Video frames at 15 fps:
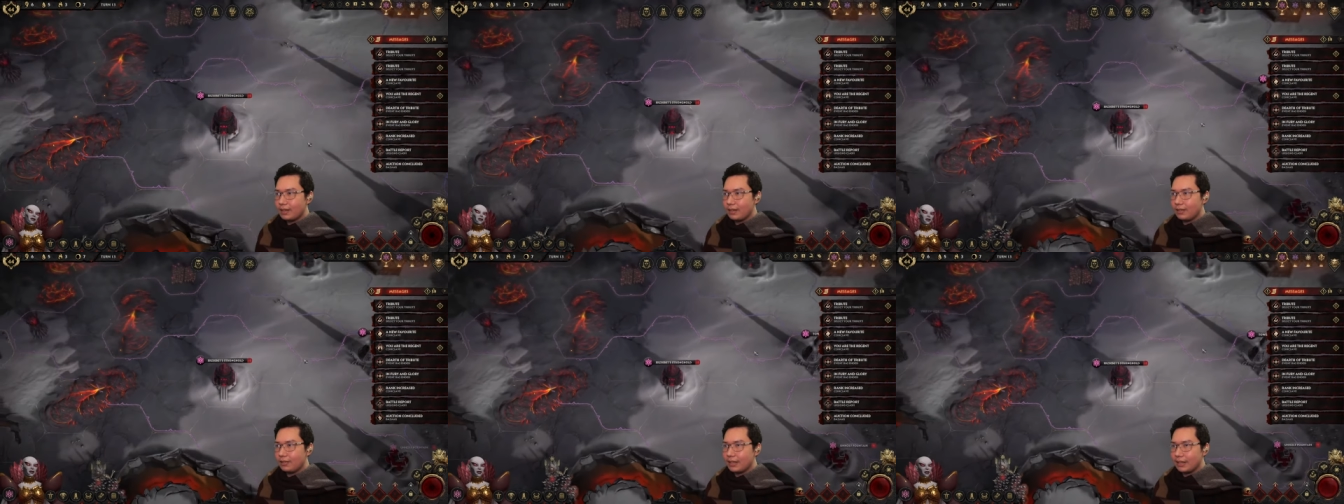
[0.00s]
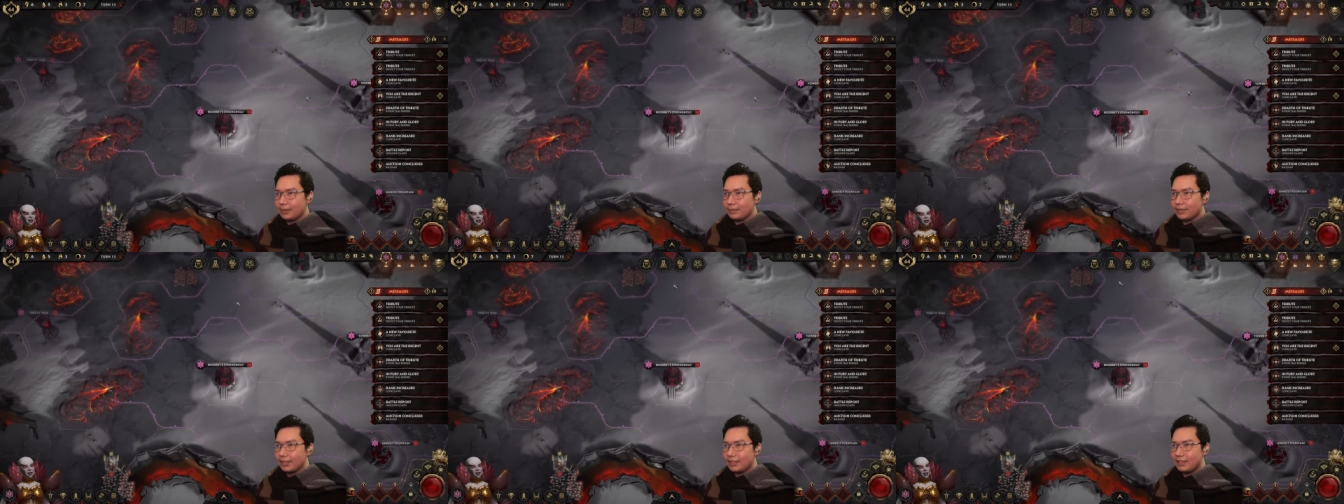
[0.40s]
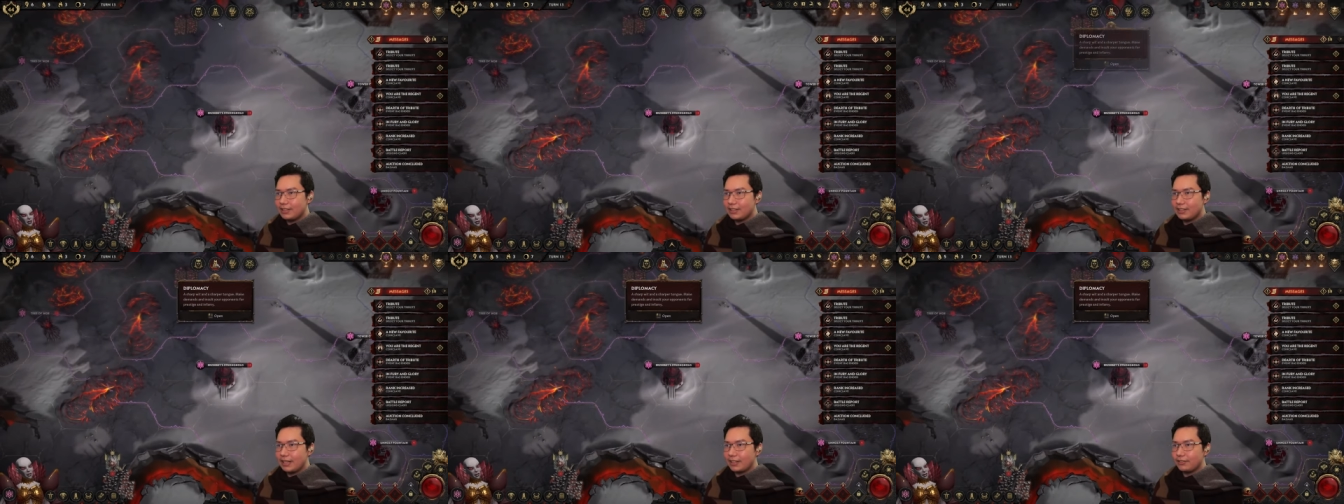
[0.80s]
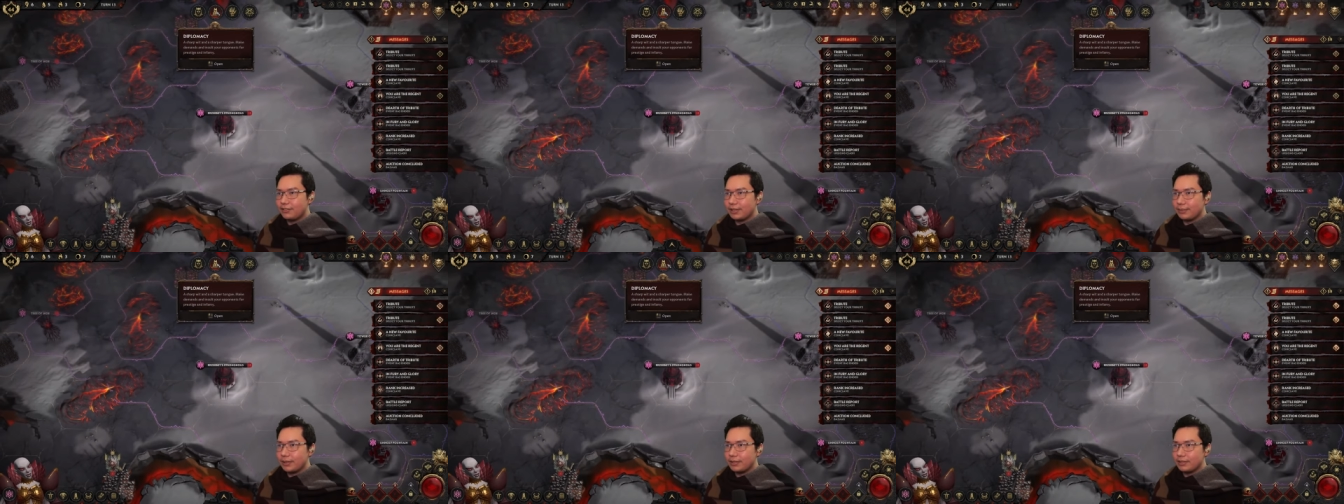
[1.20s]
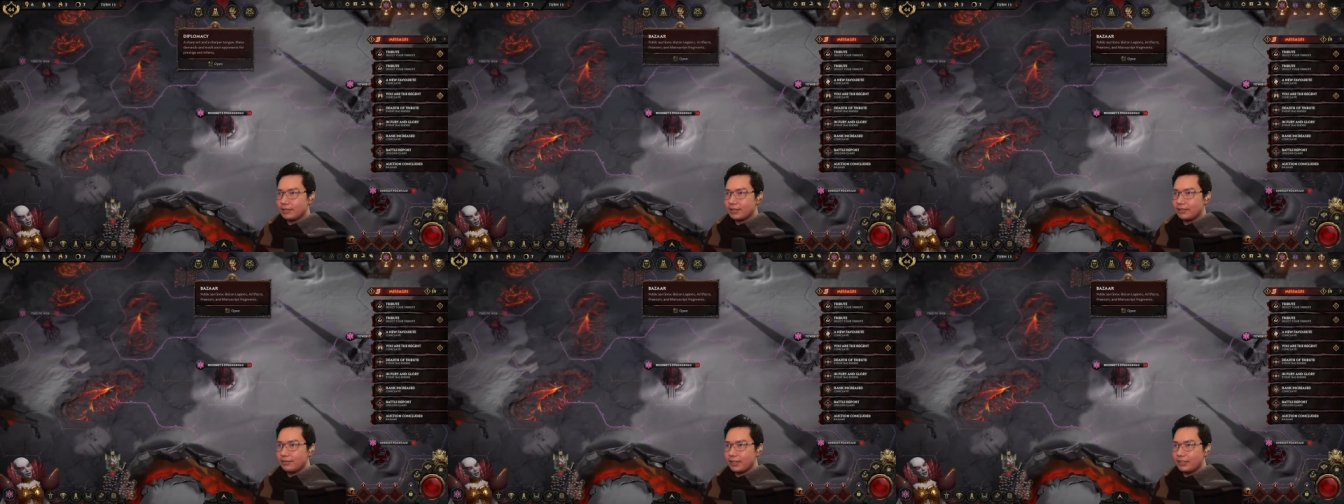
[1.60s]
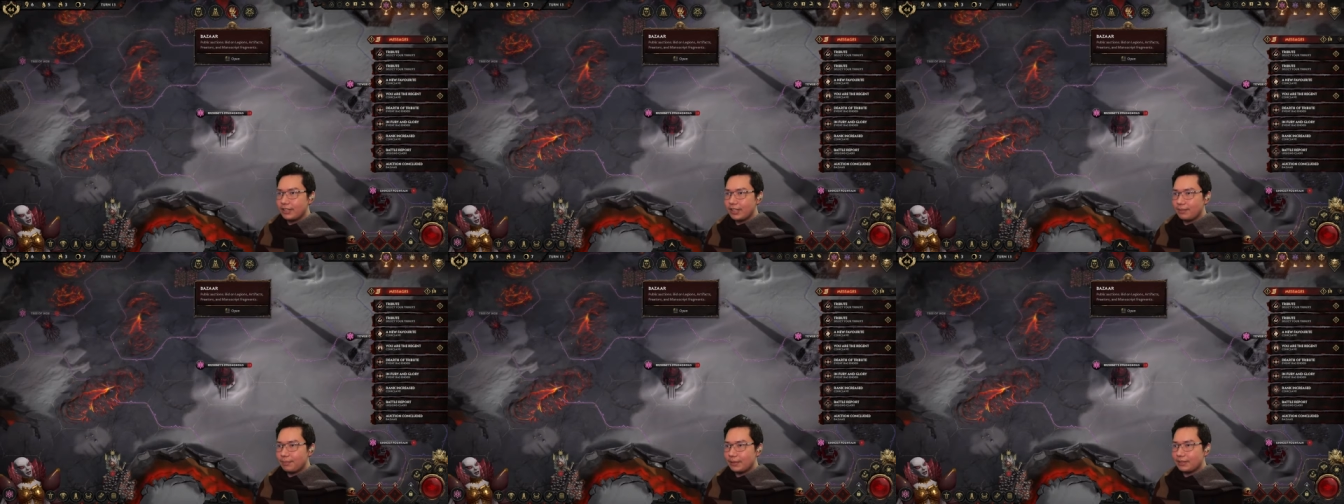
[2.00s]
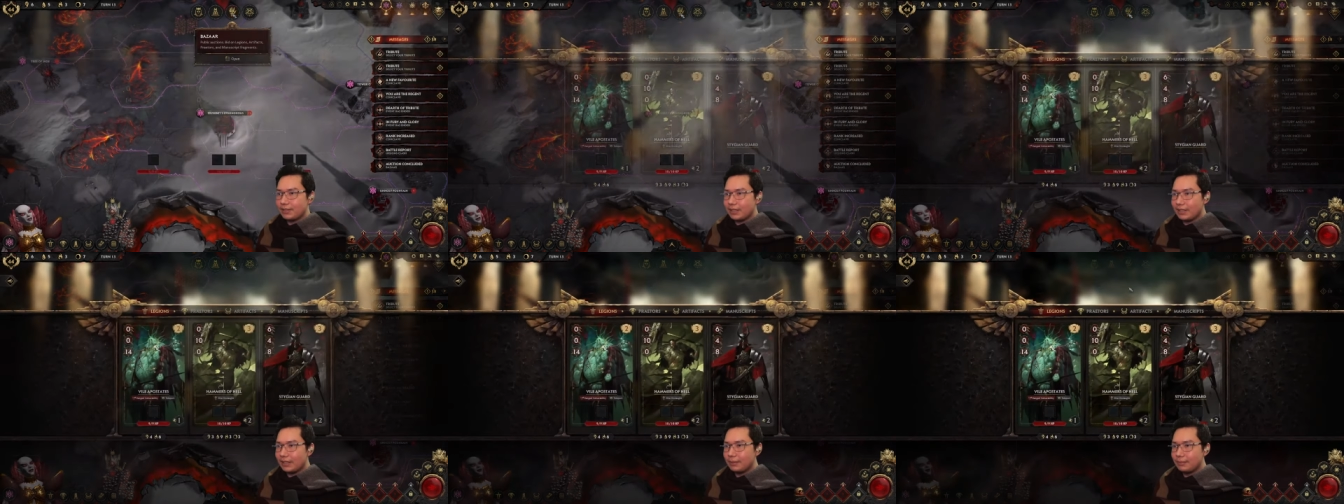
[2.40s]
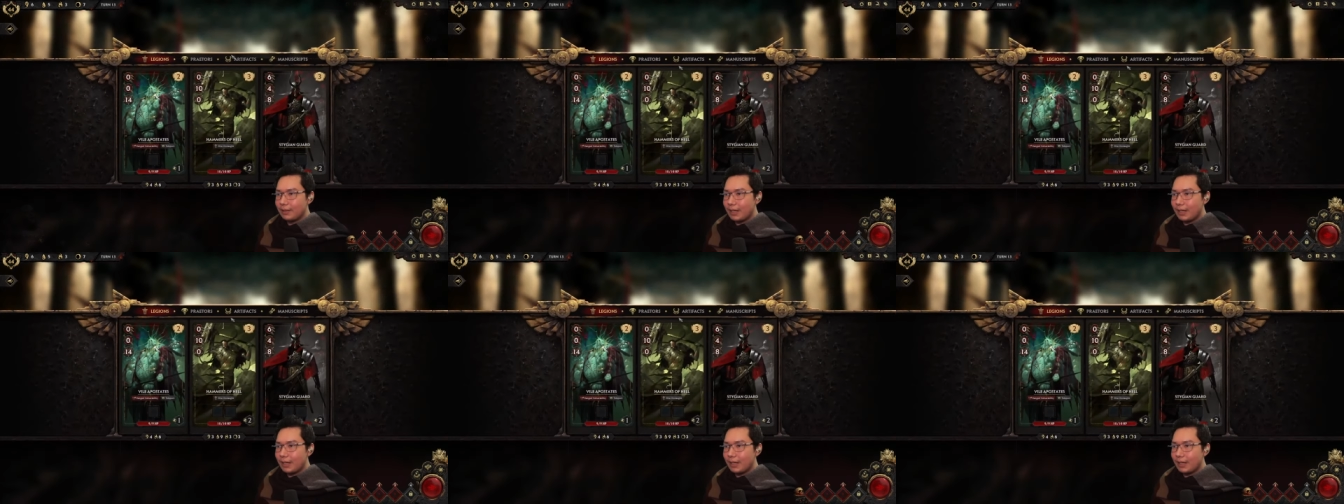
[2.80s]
Okay, so I need to select tribute. If I check bazaar,